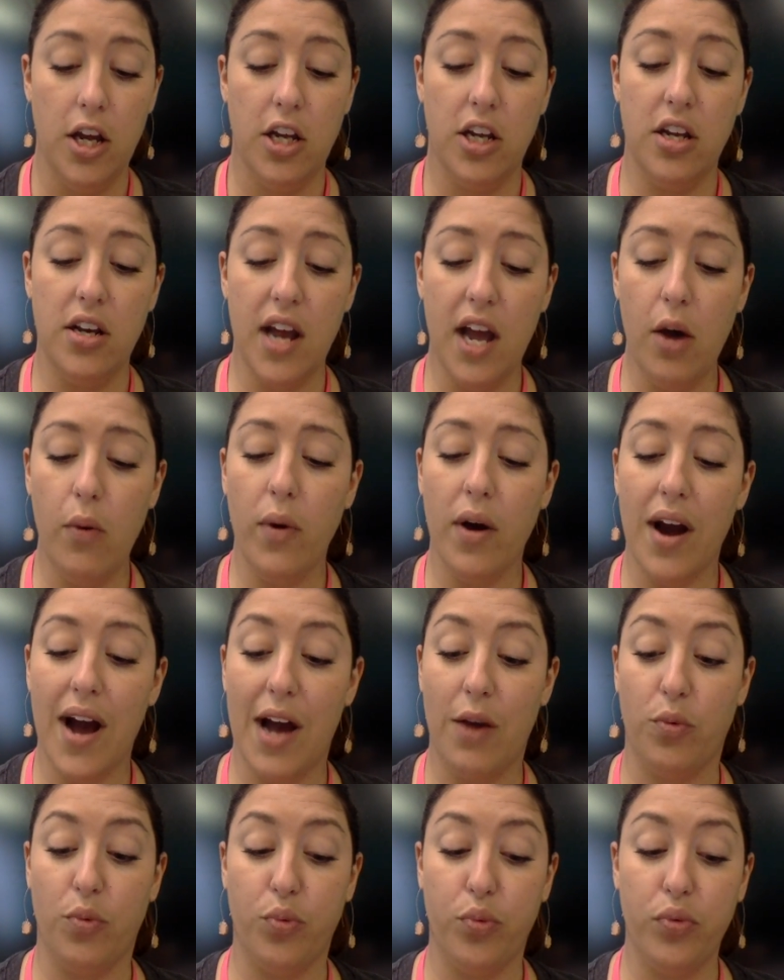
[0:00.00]
You know where
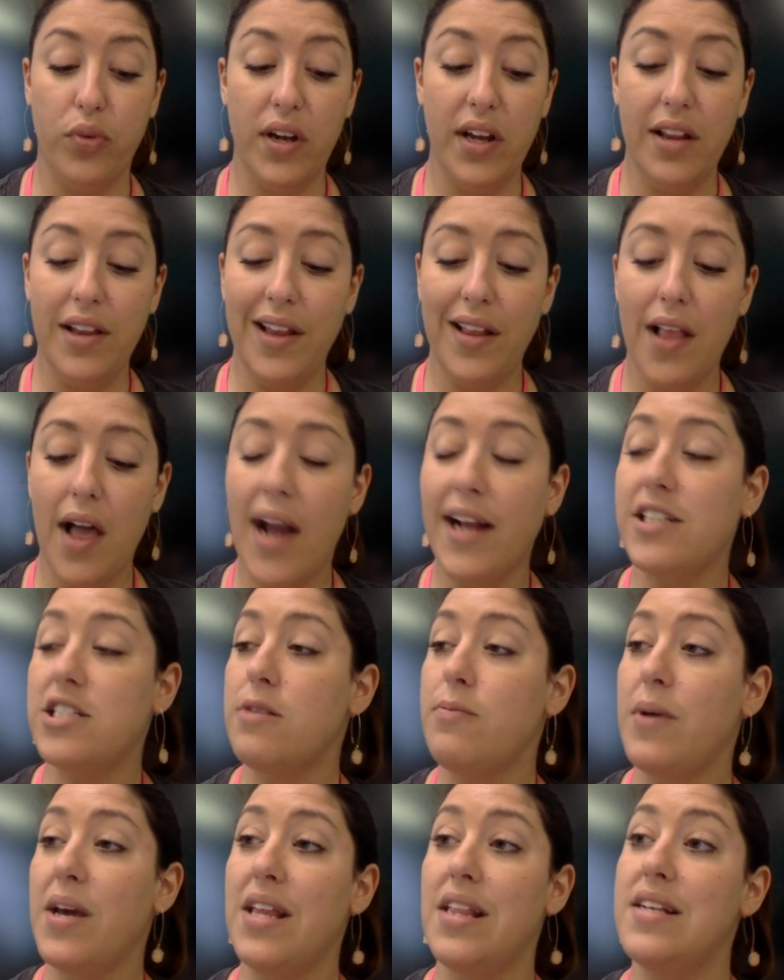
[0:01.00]
I'd really like
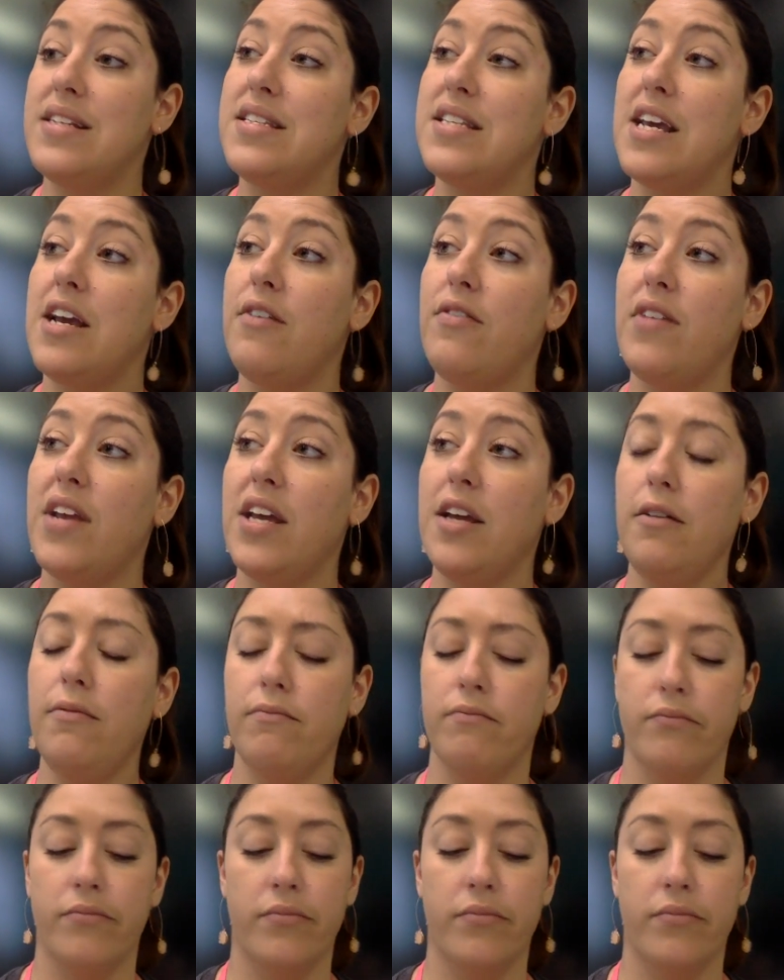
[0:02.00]
to be this evening?